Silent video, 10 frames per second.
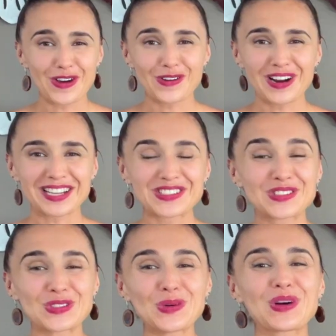Alright,
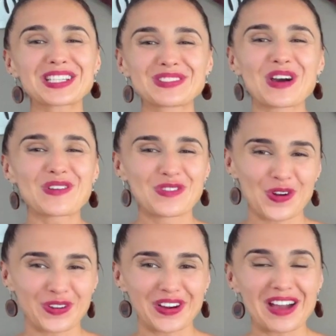2 words about
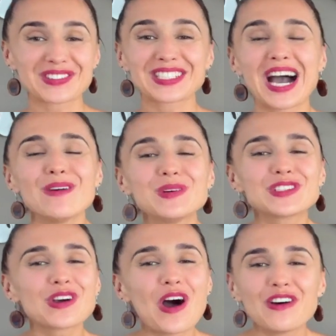photographs.
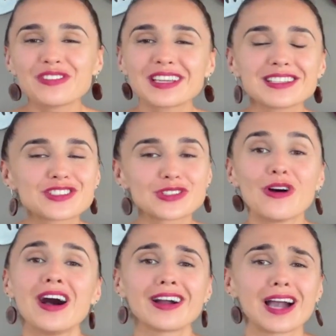Couples often get
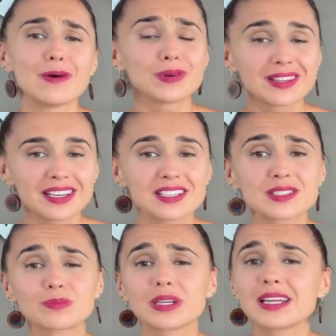so hung up on these,
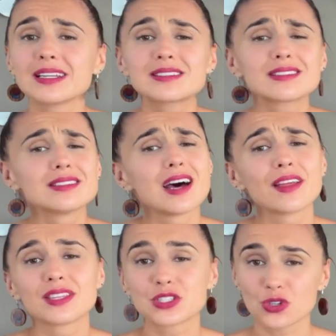but it's
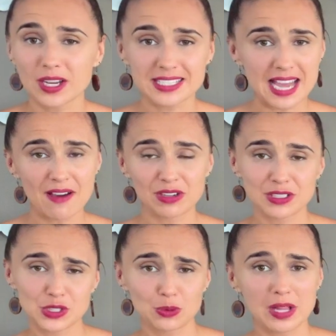not the strongest
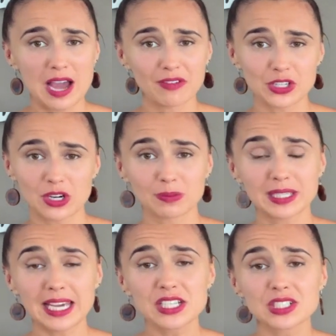evidence you will have in your
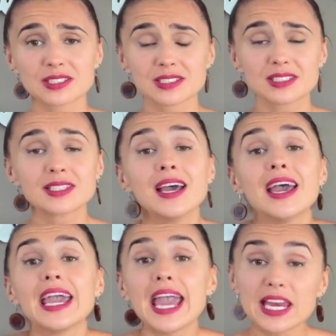application, since
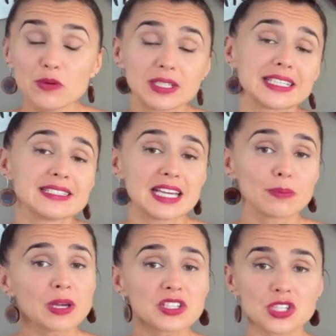anyone can take
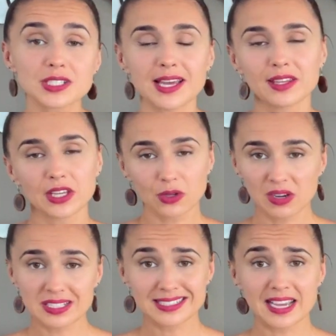pictures and the
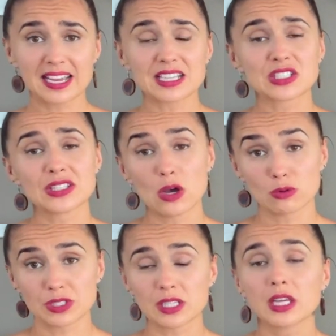USCIS
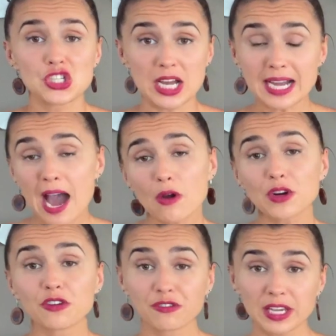knows it. Check out
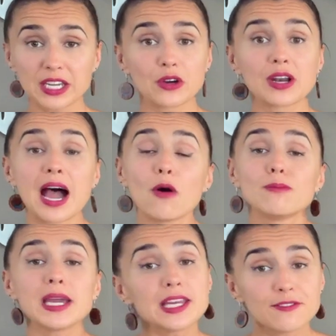our video on how
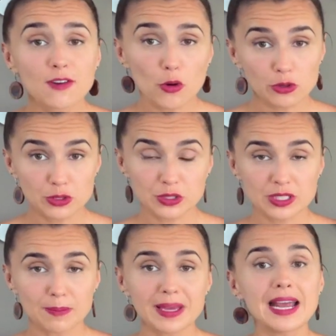many photos to
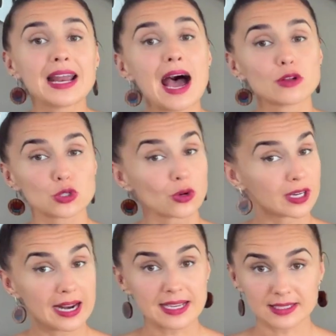submit and how to
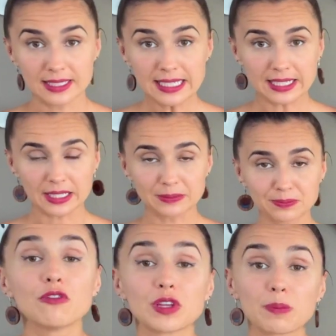organize it here.
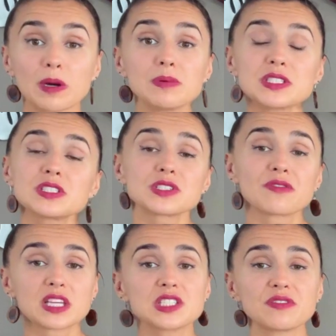For the purposes of
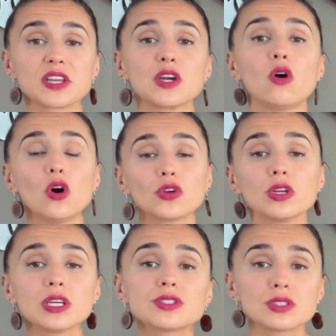this video, all you
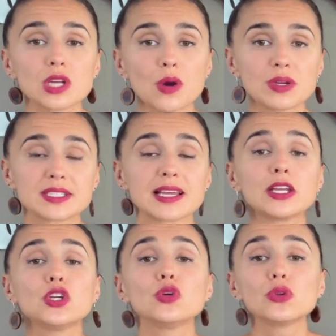need to know is
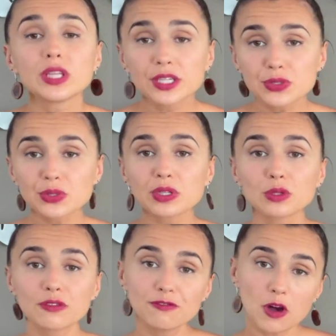that you need to
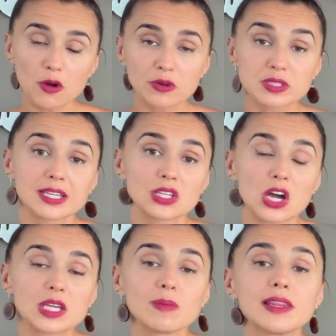include photos that
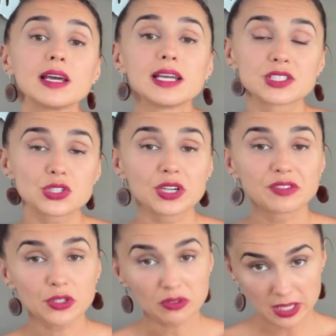document the history of
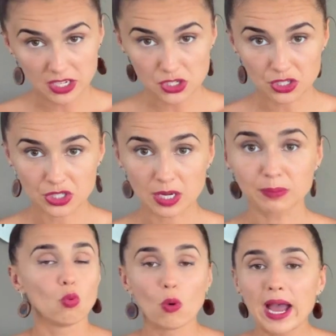your relationship,
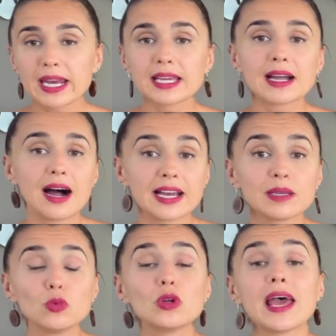wedding,
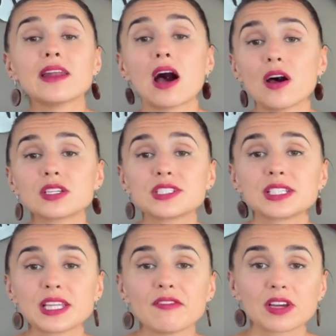honeymoon, and other
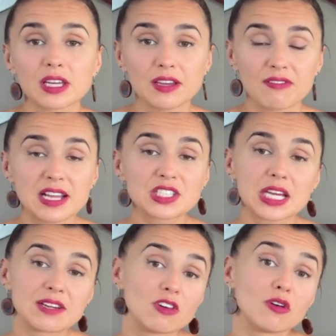significant events
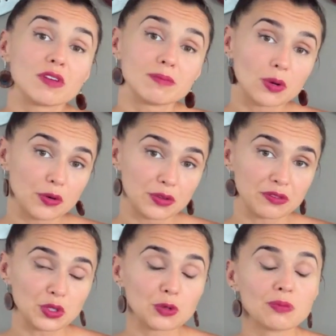involving both of
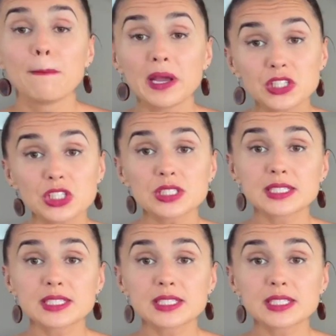you. Pictures